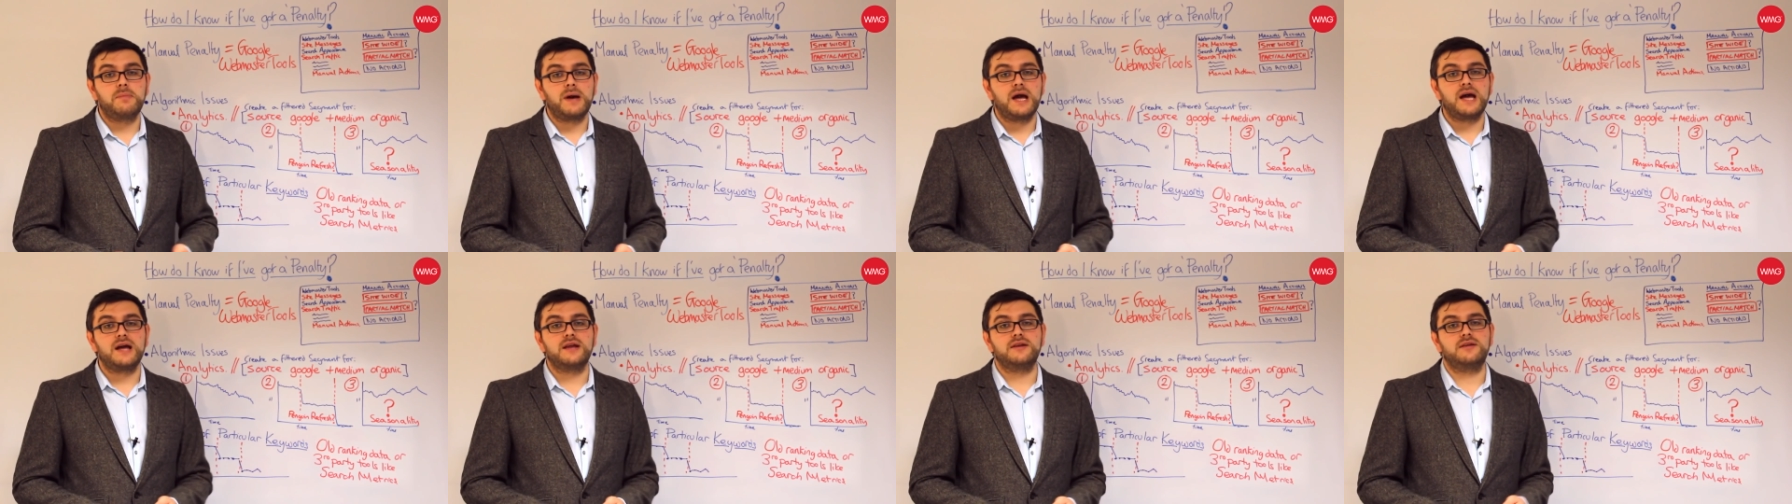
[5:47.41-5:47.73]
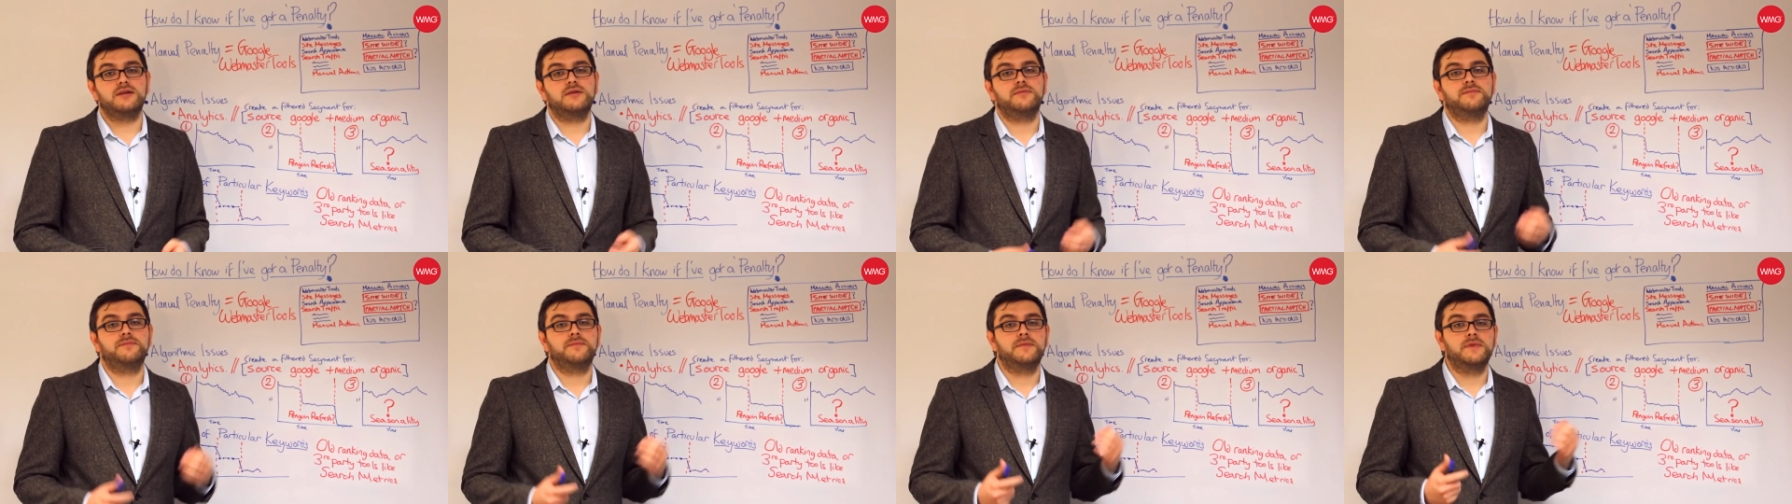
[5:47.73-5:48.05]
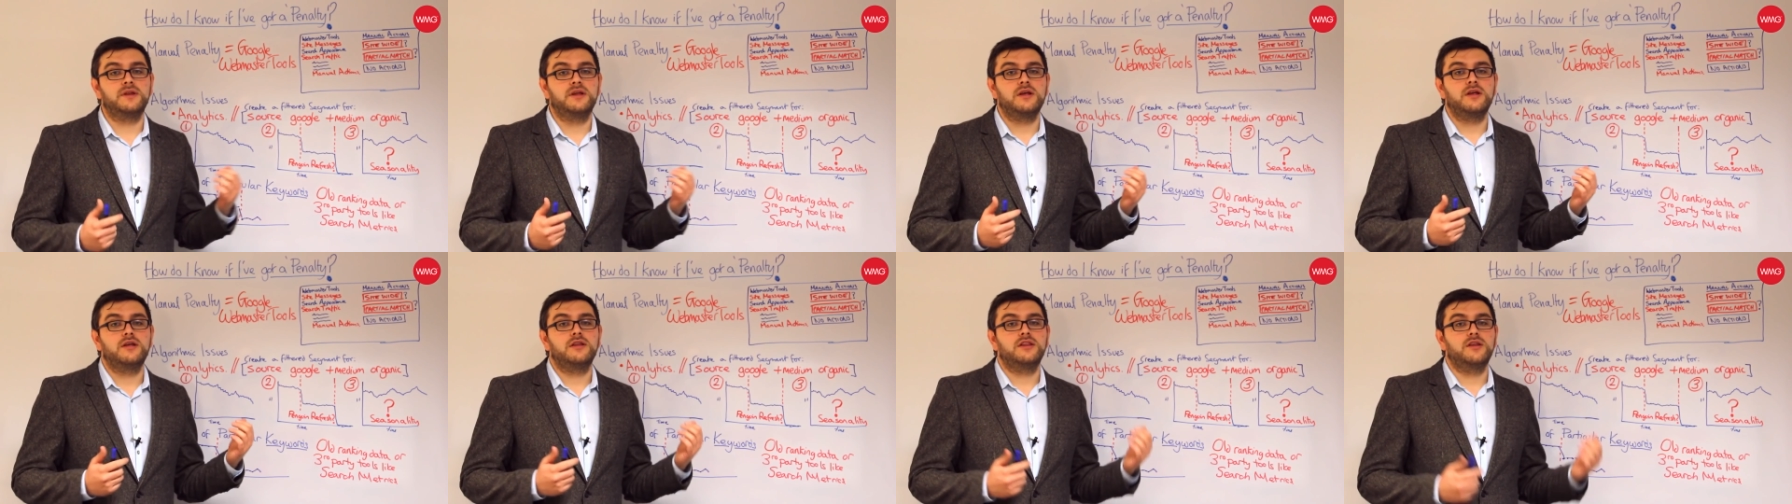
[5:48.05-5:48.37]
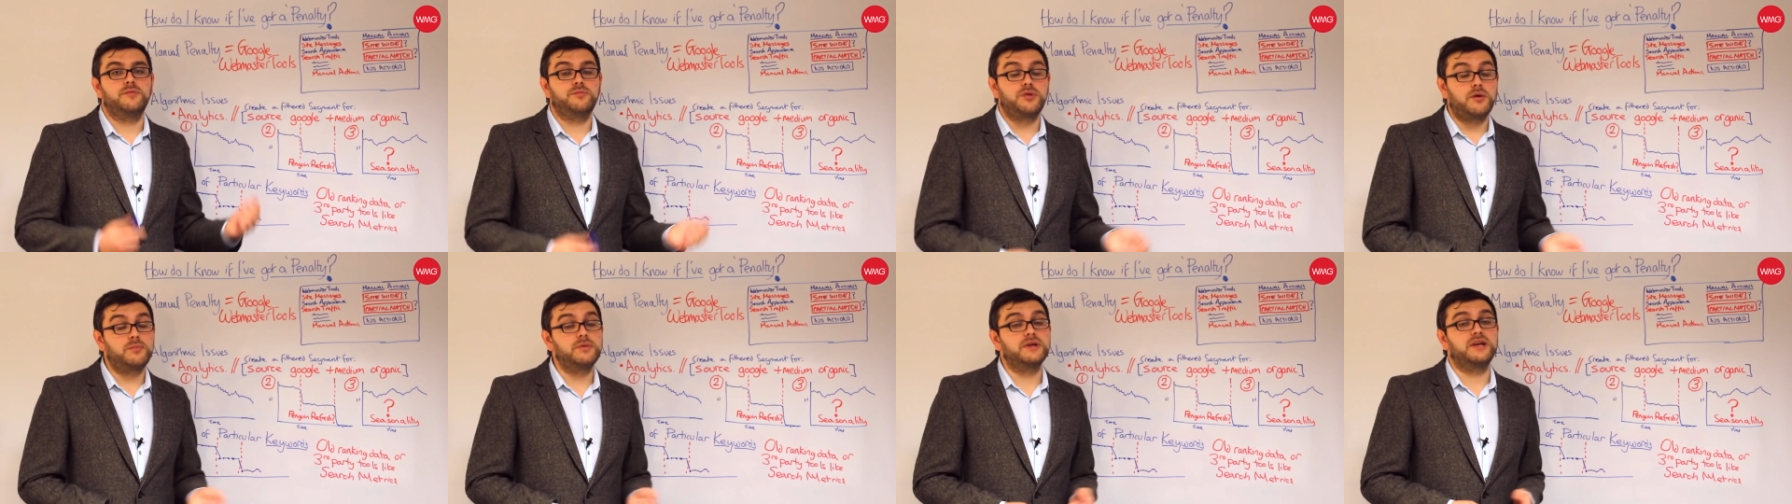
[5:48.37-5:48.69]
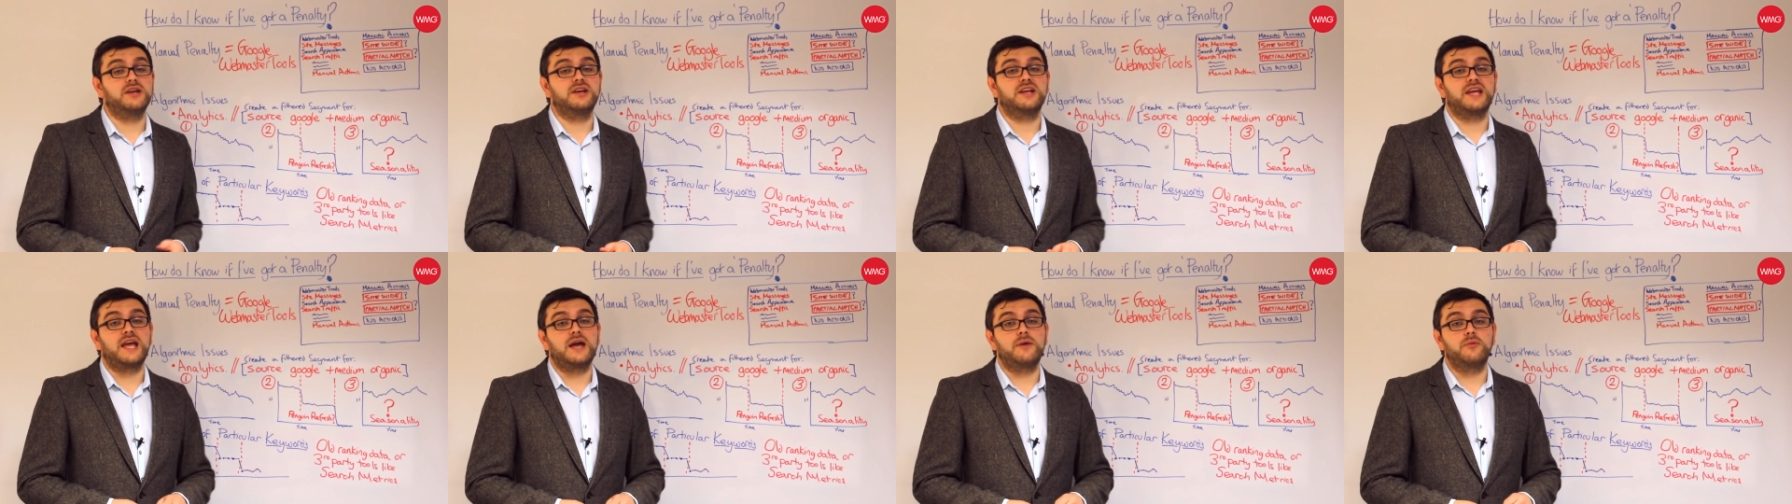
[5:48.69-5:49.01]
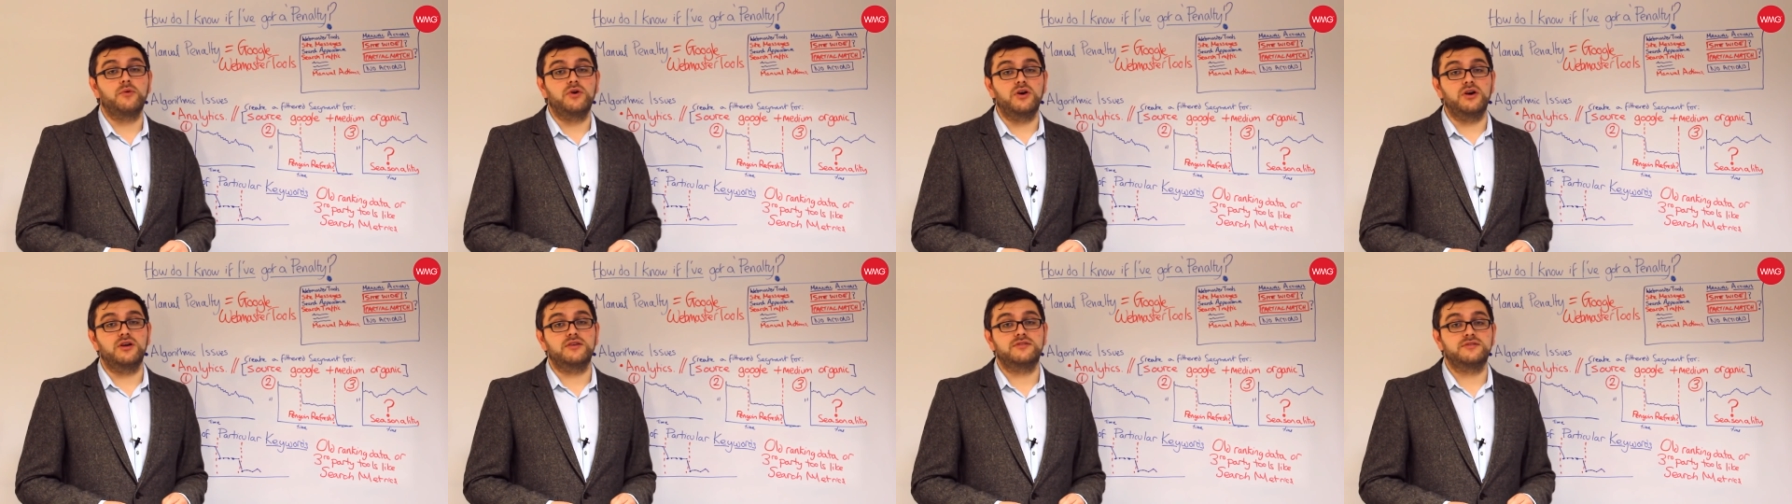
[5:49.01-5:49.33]
bad, they're probably going to get
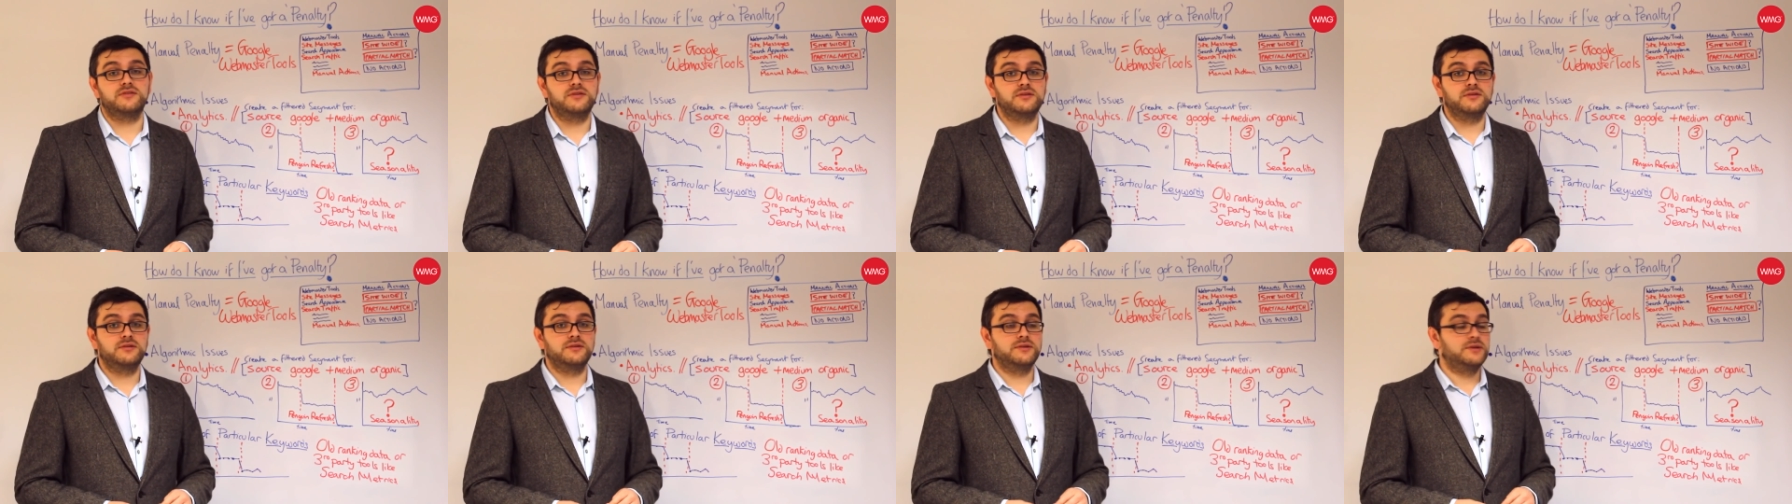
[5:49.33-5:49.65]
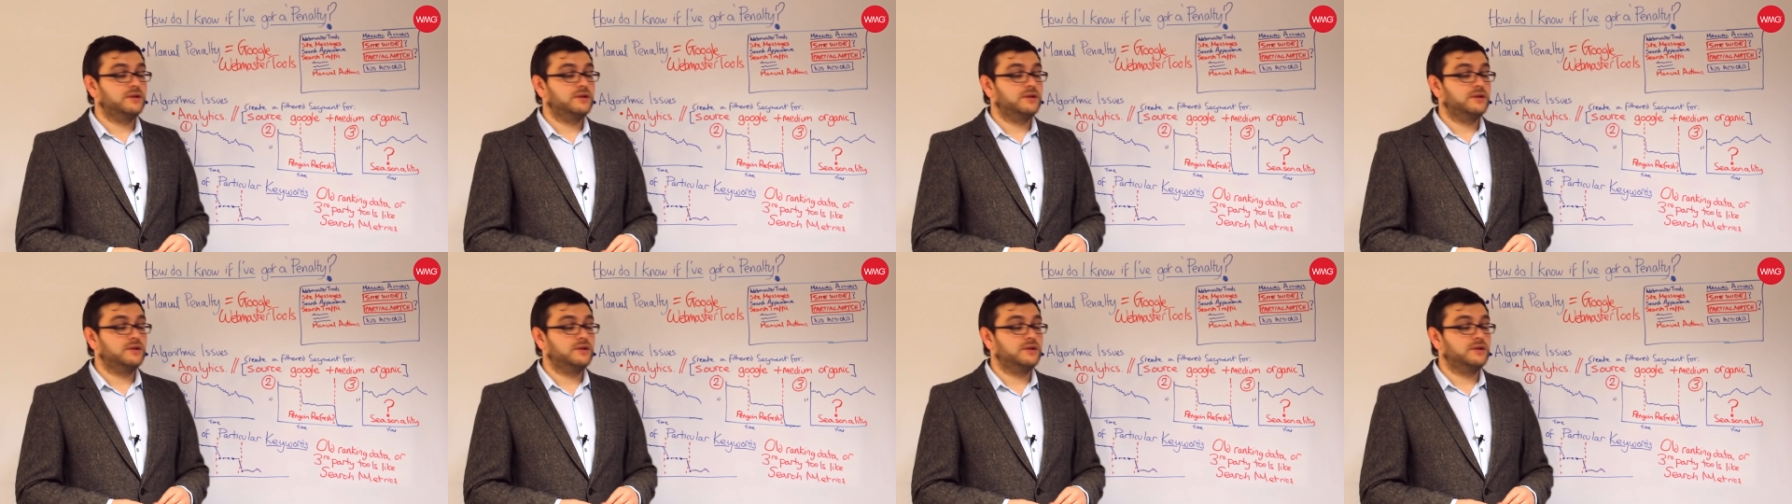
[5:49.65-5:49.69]
worse.